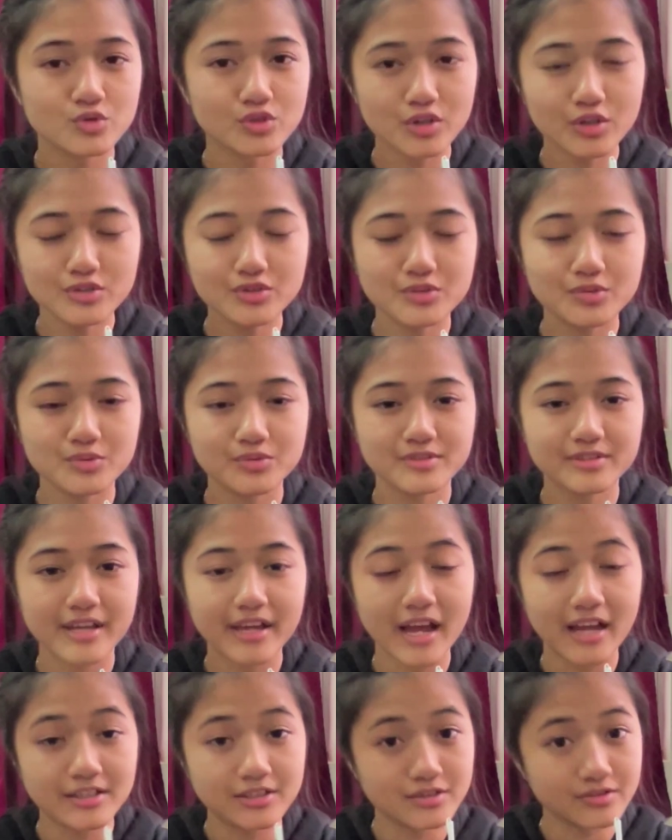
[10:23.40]
those who
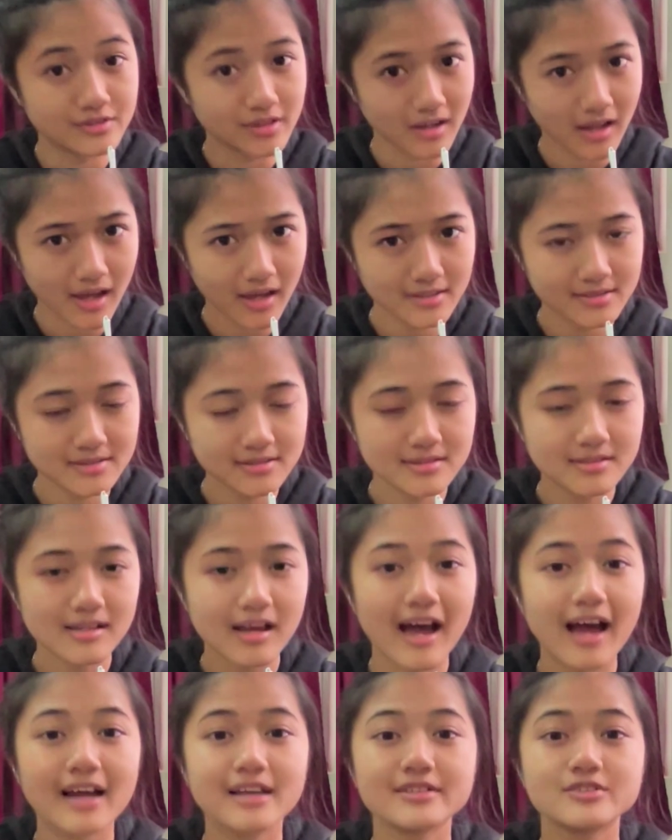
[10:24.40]
stay until the last,
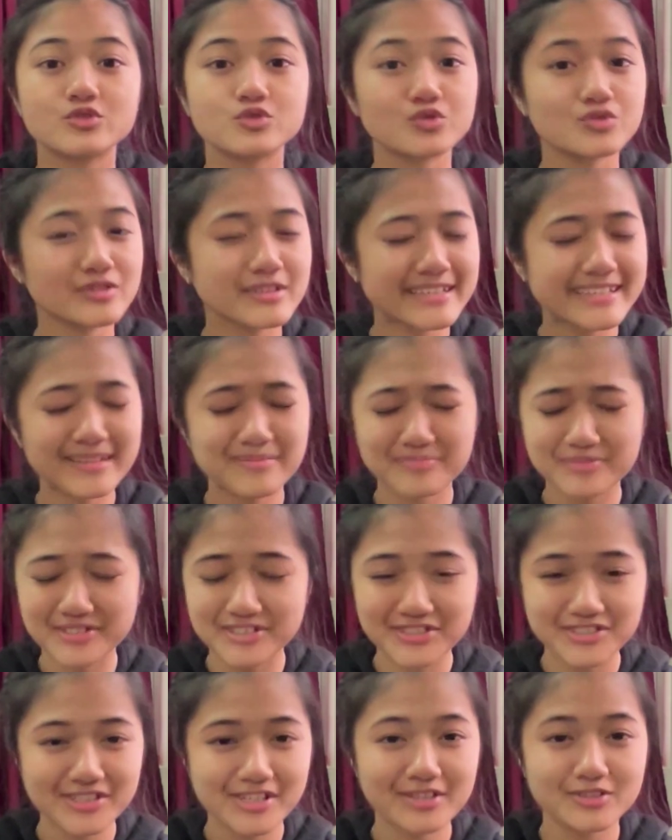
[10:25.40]
I truly
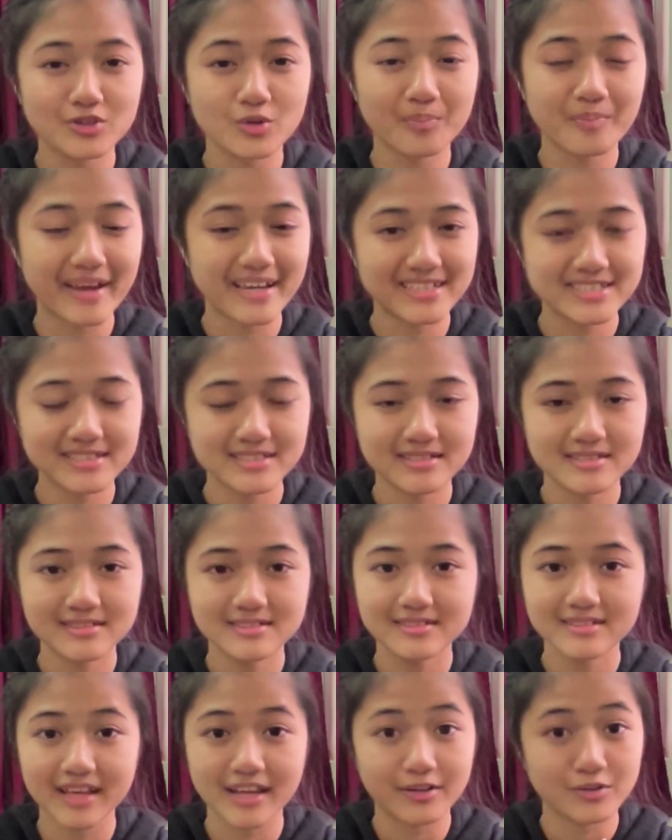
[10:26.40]
appreciate your
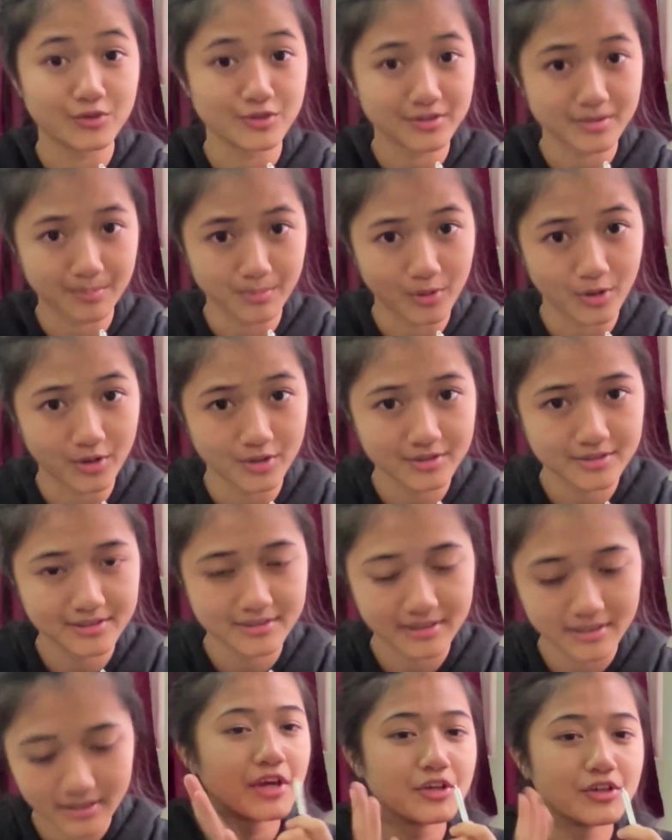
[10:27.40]
patience and your support.
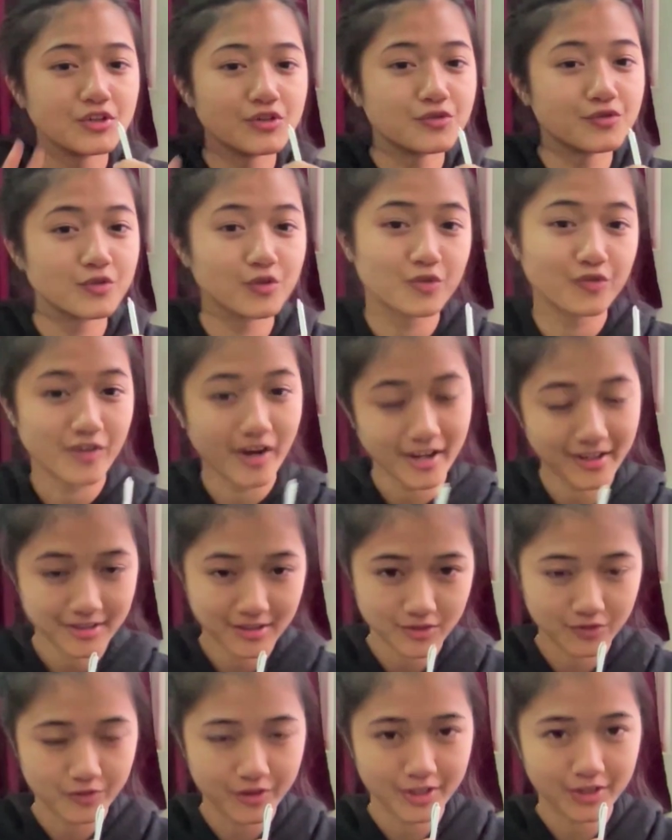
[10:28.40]
If you find
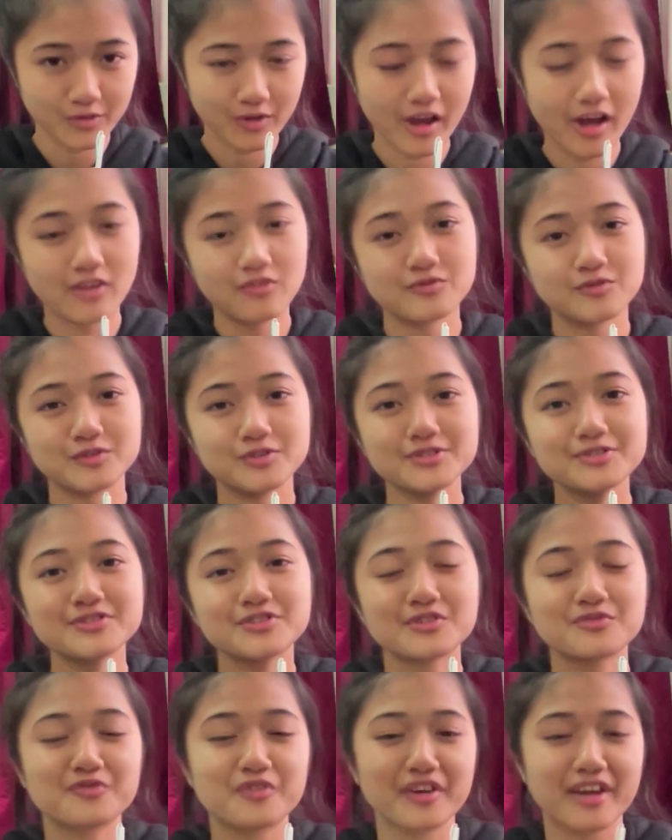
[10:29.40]
this video helpful,
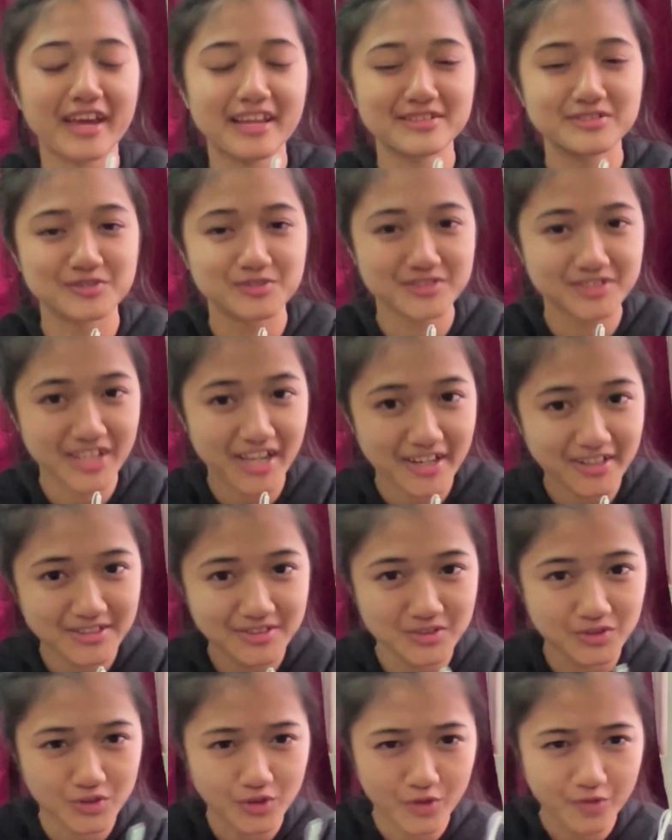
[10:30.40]
don't forget to share
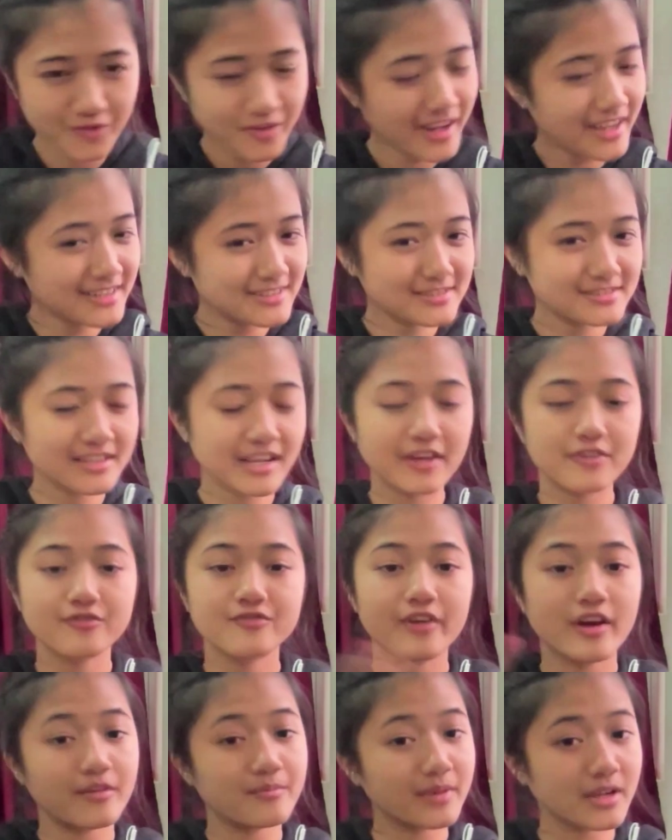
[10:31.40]
it to your friends and
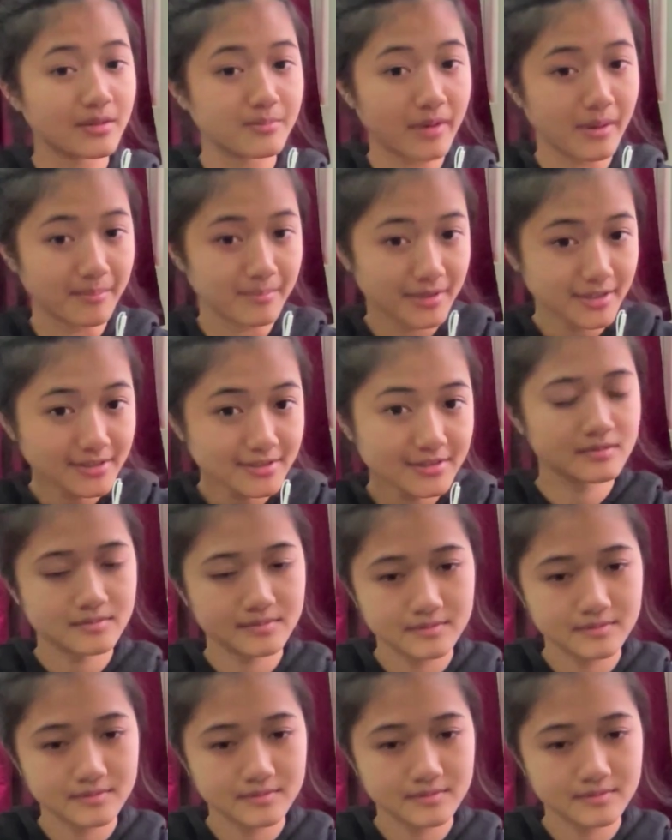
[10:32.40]
family members.